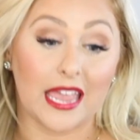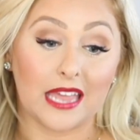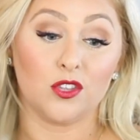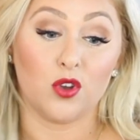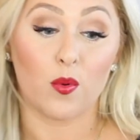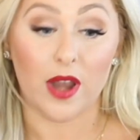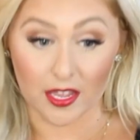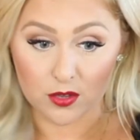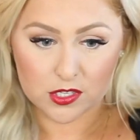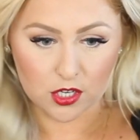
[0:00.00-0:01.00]
And you know what I
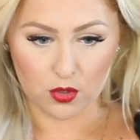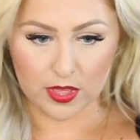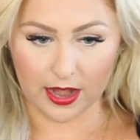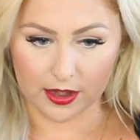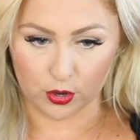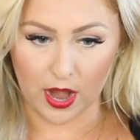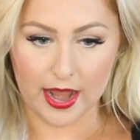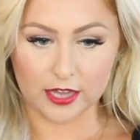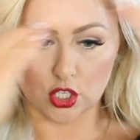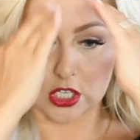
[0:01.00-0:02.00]
used to do that you're not
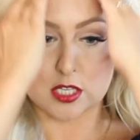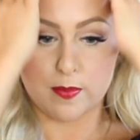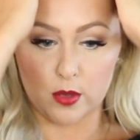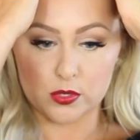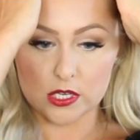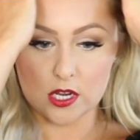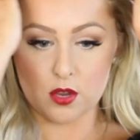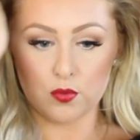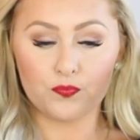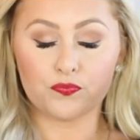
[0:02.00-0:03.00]
actually supposed to
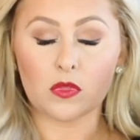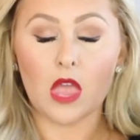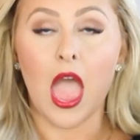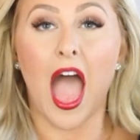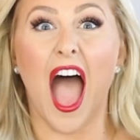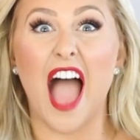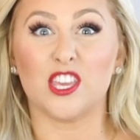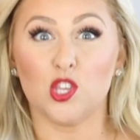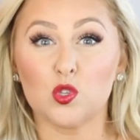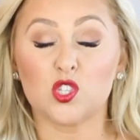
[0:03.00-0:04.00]
do? I
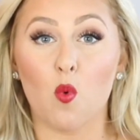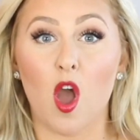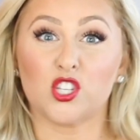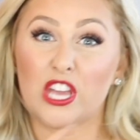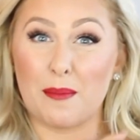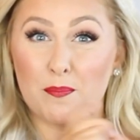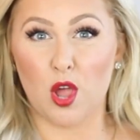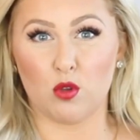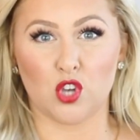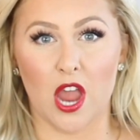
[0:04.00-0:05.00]
used to wash it and
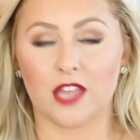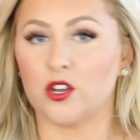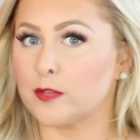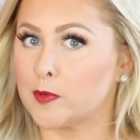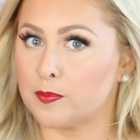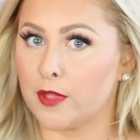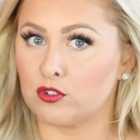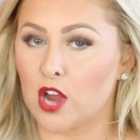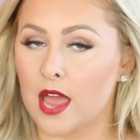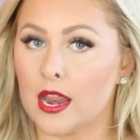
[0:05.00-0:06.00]
blow dry it. You're not supposed to blow
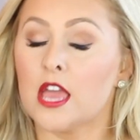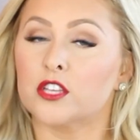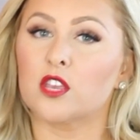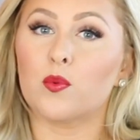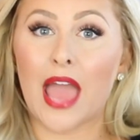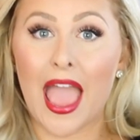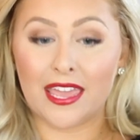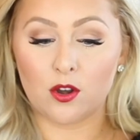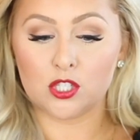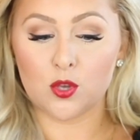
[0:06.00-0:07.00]
dry it. So you wanna hang
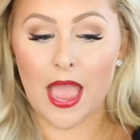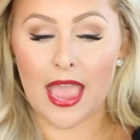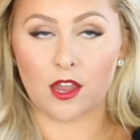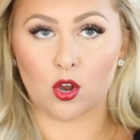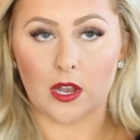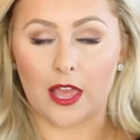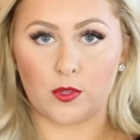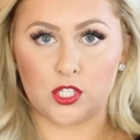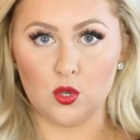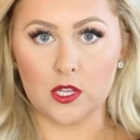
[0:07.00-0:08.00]
it onto a hanger, like
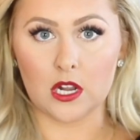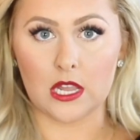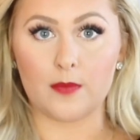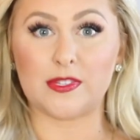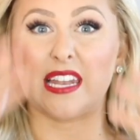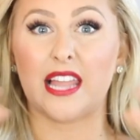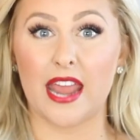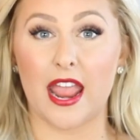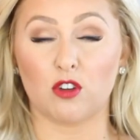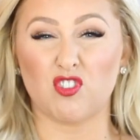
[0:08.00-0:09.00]
with 2 little clips, and let it
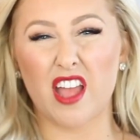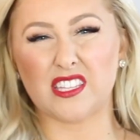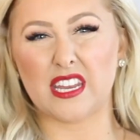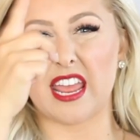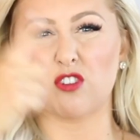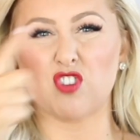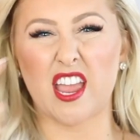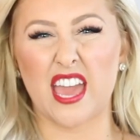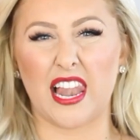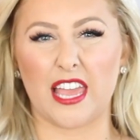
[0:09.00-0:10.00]
air dry. It's gonna air dry
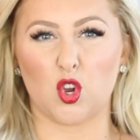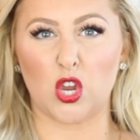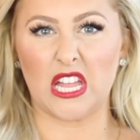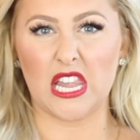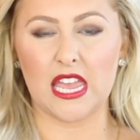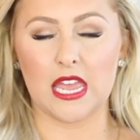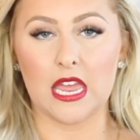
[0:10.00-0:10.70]
kind of like crinkly.